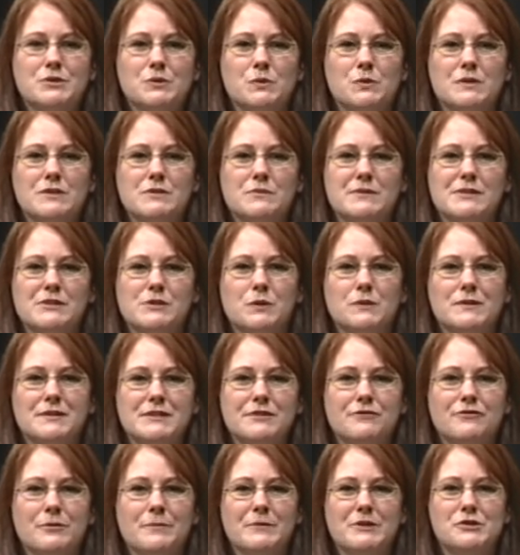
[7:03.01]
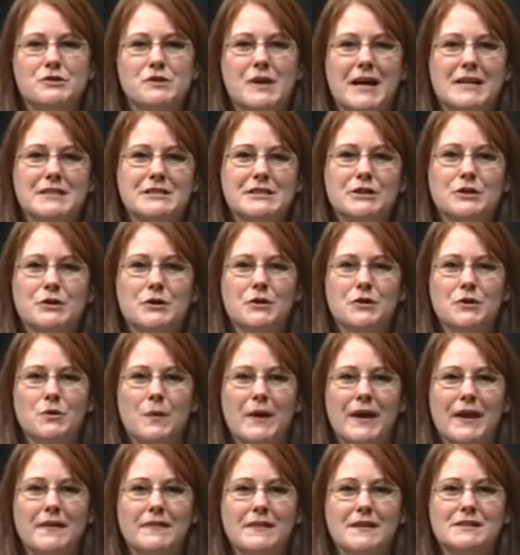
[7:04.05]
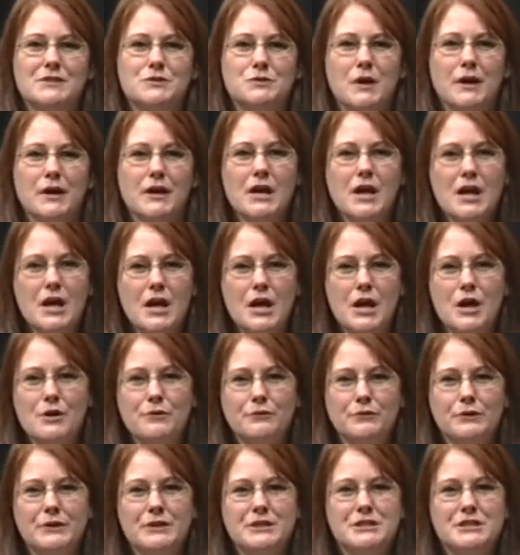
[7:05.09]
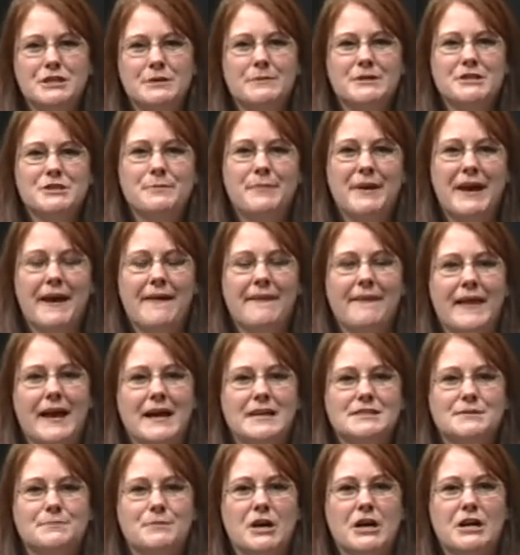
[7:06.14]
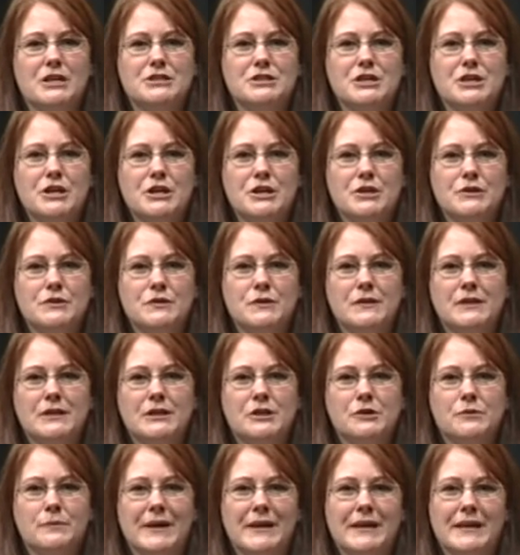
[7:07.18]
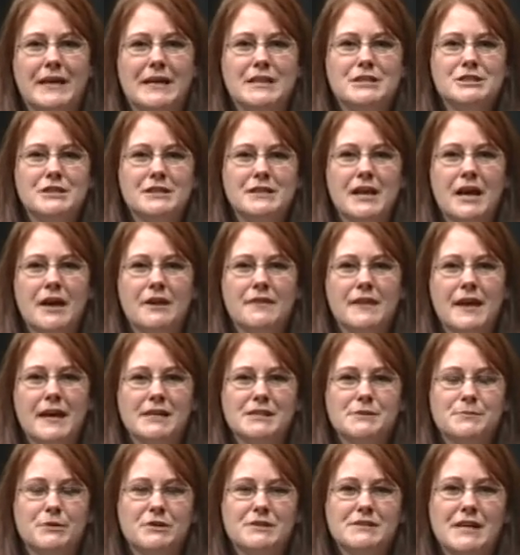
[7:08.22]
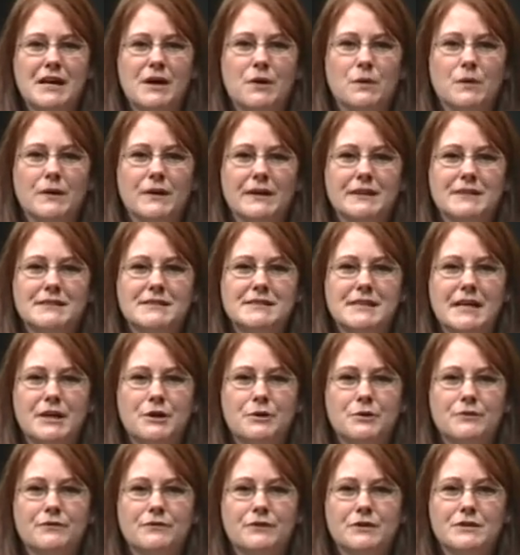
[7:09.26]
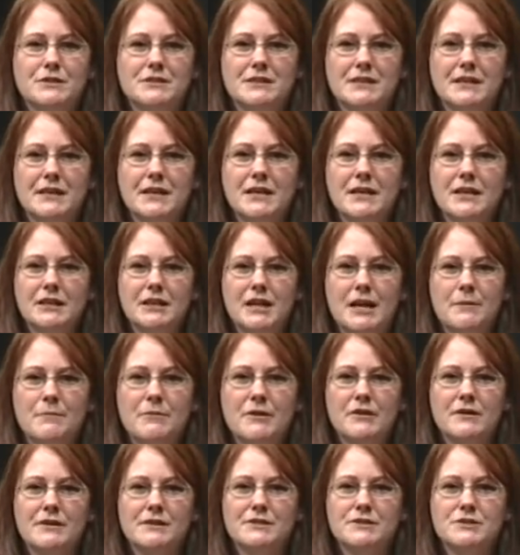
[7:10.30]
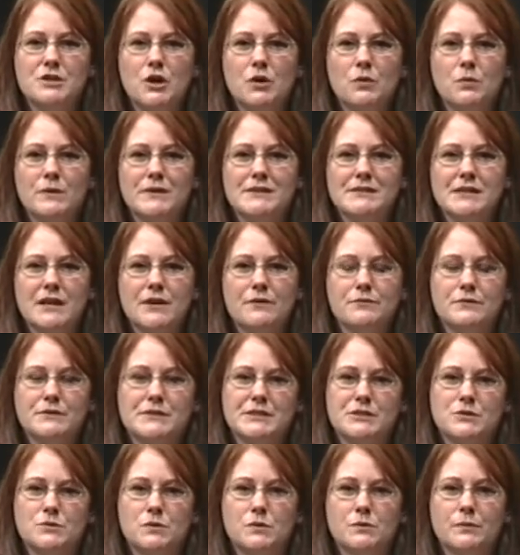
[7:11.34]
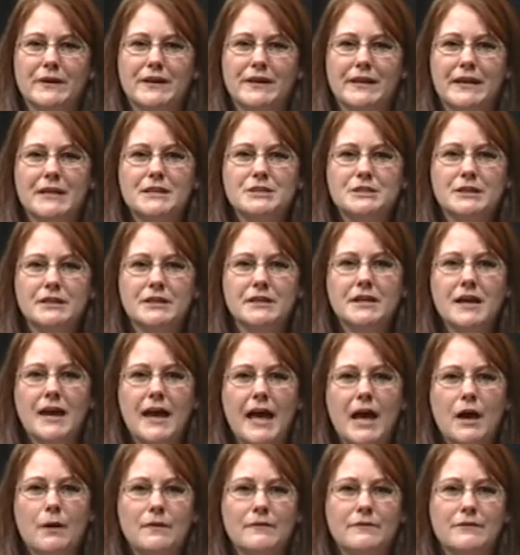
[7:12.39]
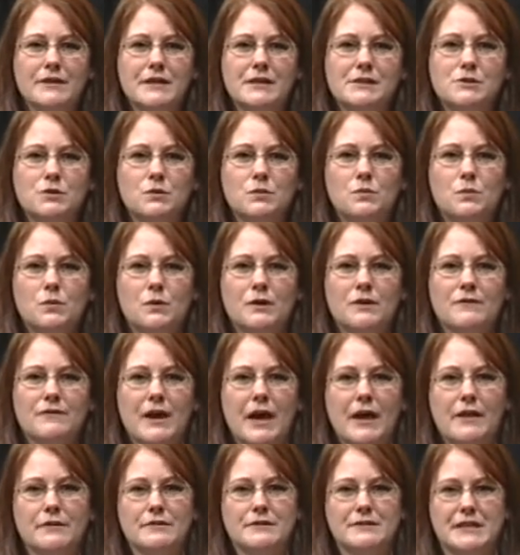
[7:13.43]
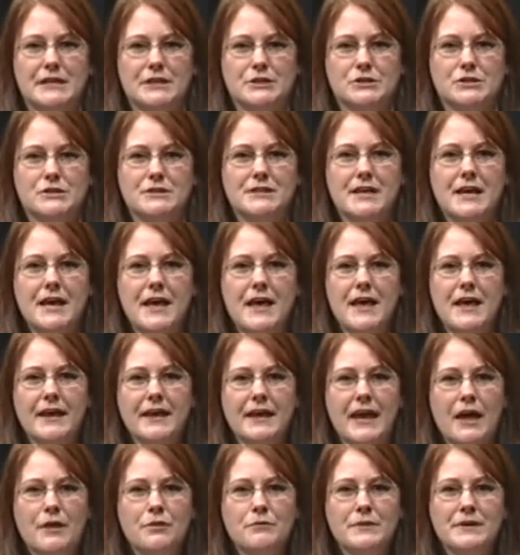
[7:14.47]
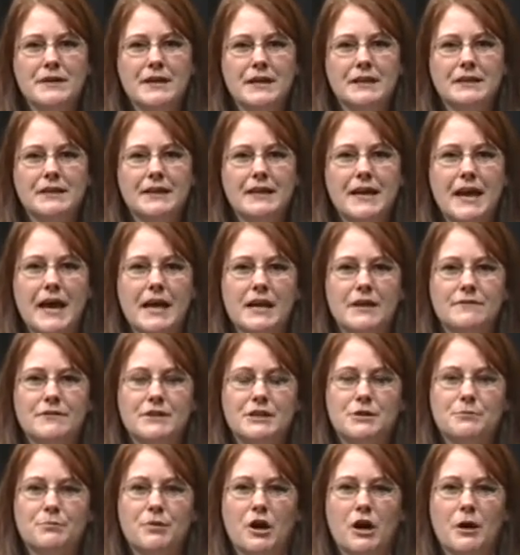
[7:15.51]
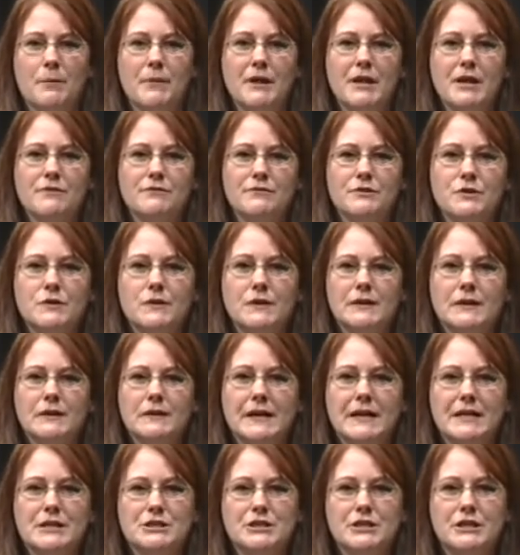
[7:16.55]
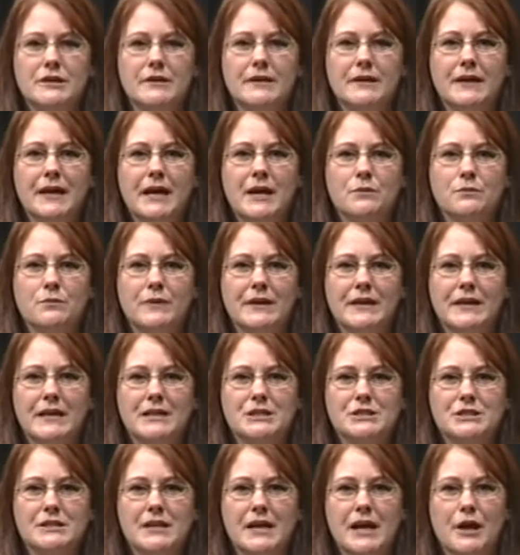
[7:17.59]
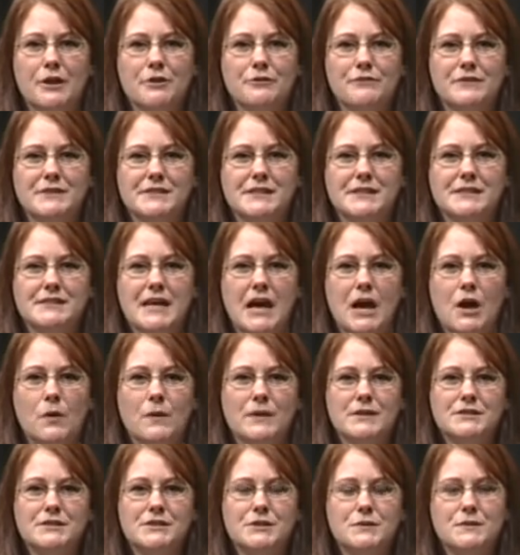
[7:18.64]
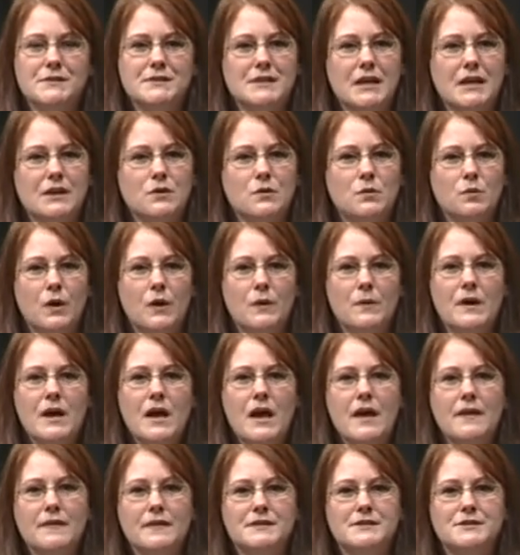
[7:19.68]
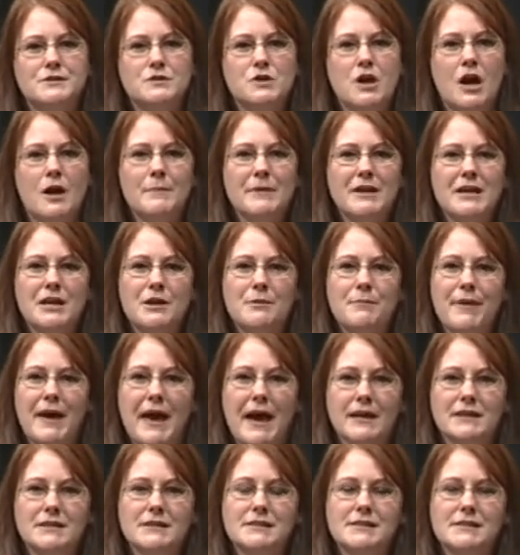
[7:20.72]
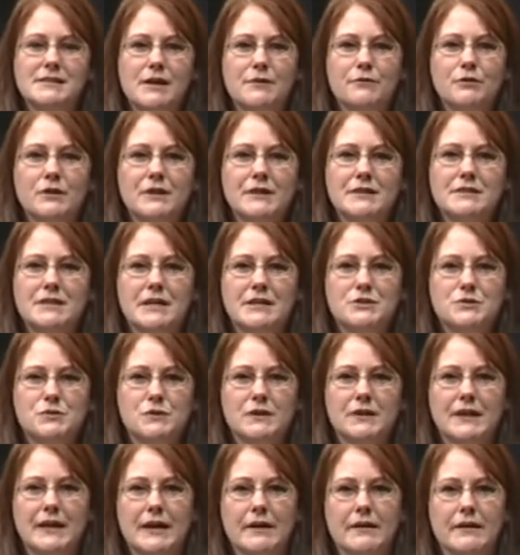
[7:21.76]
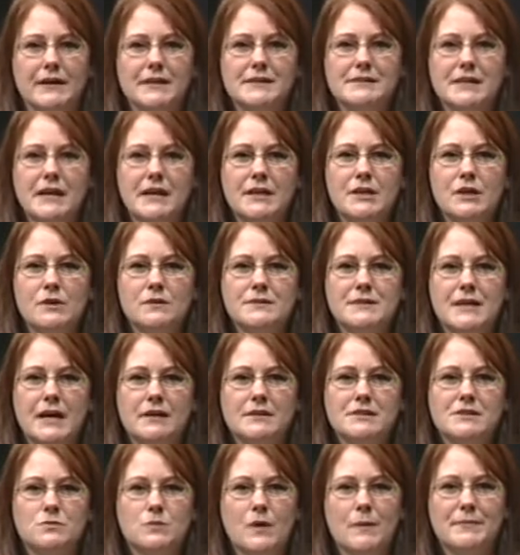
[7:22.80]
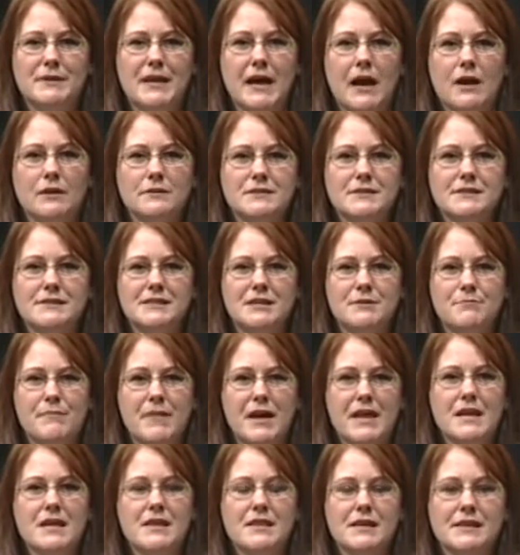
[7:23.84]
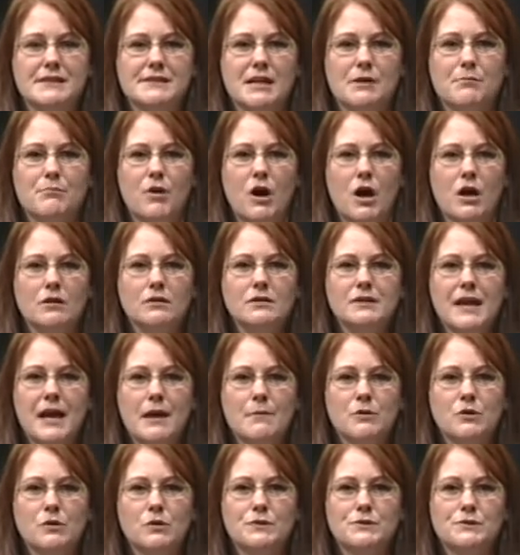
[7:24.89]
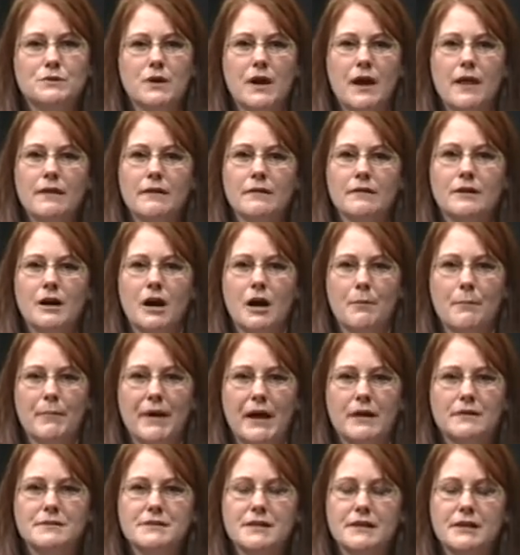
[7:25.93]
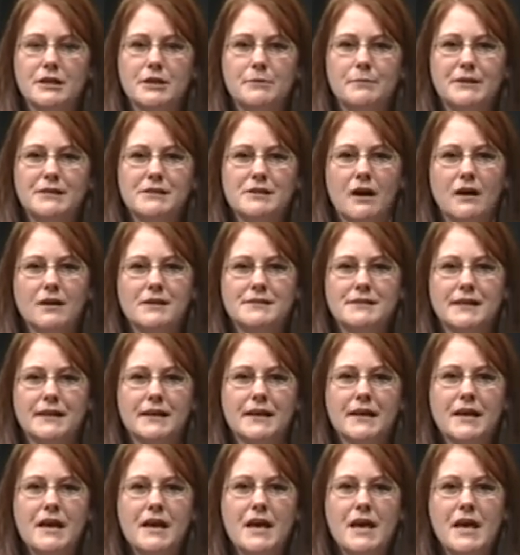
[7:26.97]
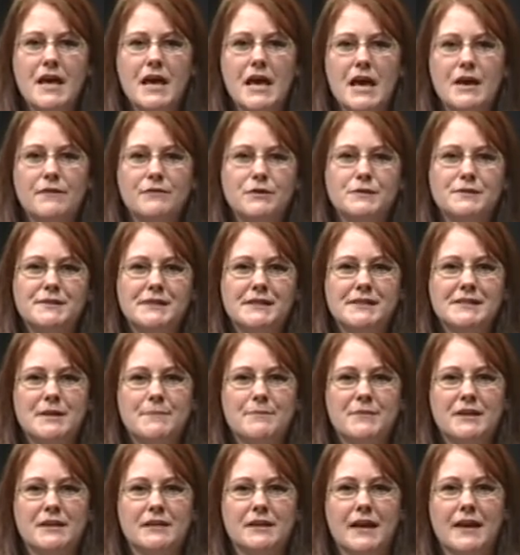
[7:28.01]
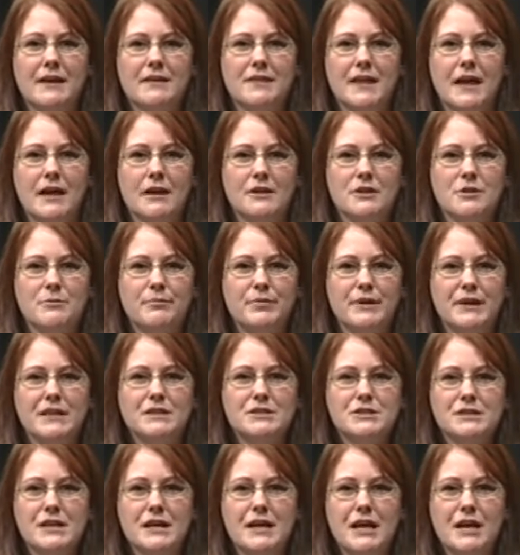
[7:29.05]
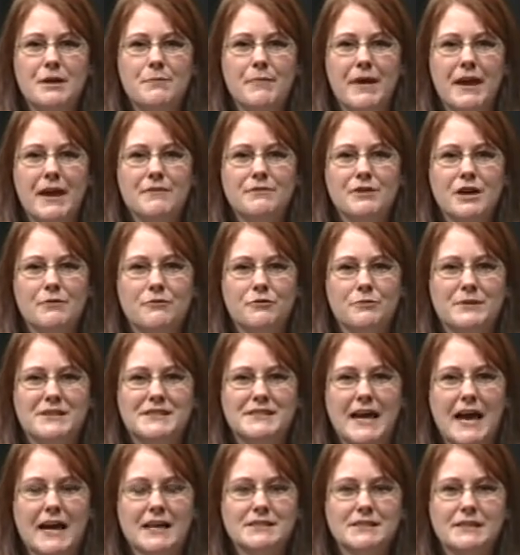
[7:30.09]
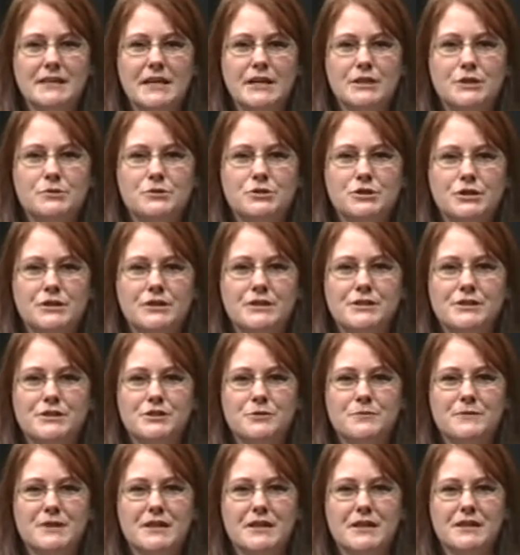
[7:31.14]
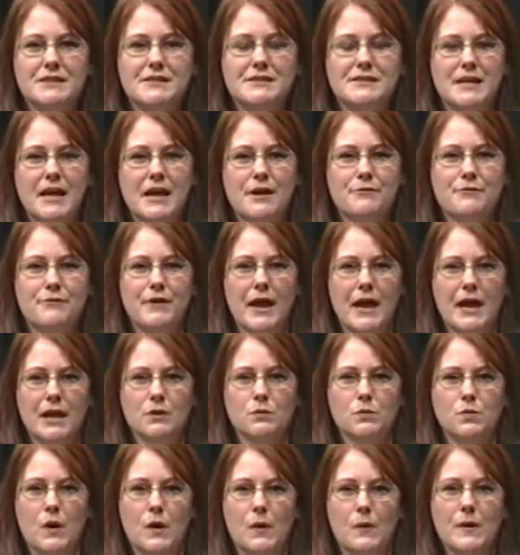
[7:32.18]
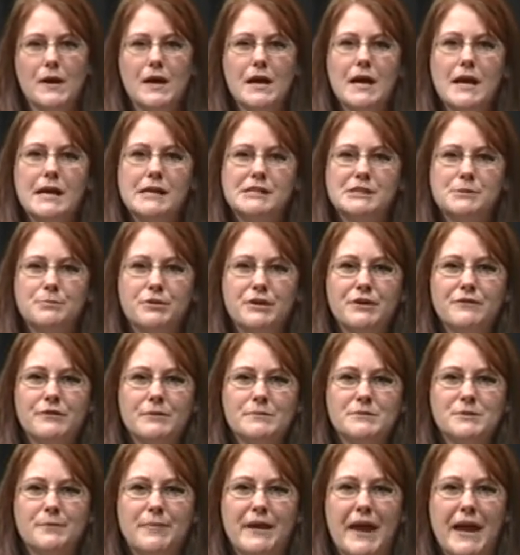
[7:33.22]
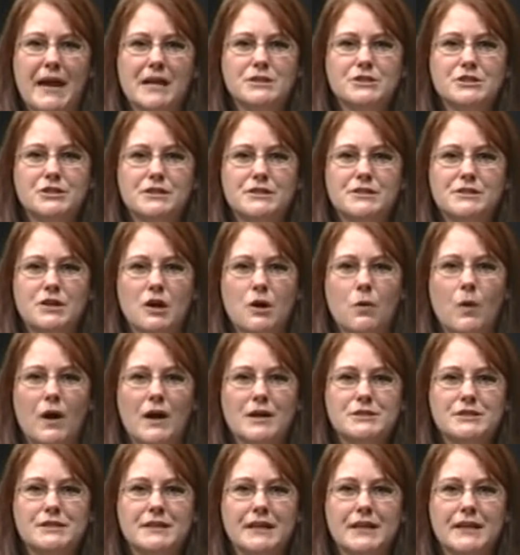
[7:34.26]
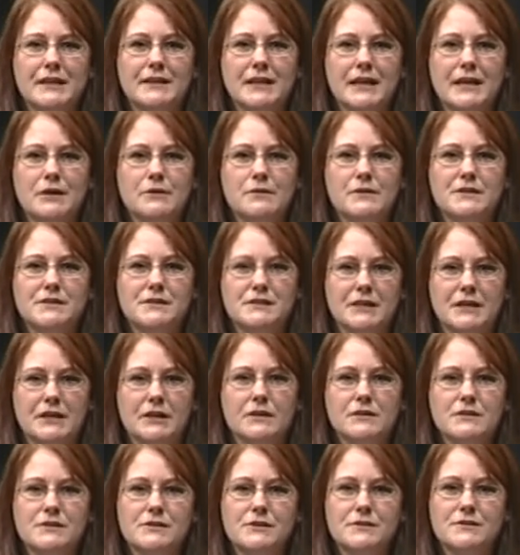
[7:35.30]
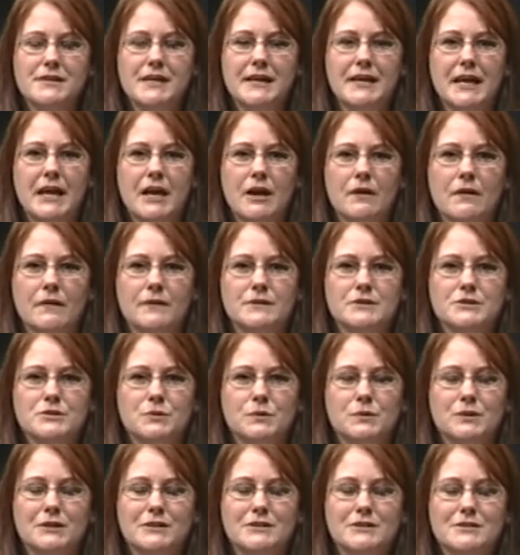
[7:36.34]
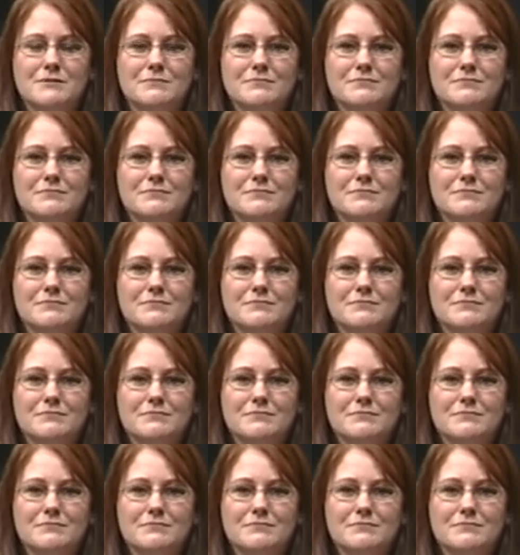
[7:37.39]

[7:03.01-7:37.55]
shores resulting from the tragic earthquake that struck Fukushima, Japan last March. Nuclear radiation health experts at Oregon State University claim there is no risk of residual radiation. However, they do warn of other dangers. Catherine Higley, head of the Department of Nuclear Engineering and Radiation Health Physics at OSU, said, quote, "The tsunami impacted several industrial areas and no doubt swept out to sea many things like bottled chemicals or other compounds that could be toxic. If you see something like that on the beach, it may have come from this accident and you shouldn't assume that it is safe," end quote. Debris from Japan should start washing in later this year, so take care on the shores.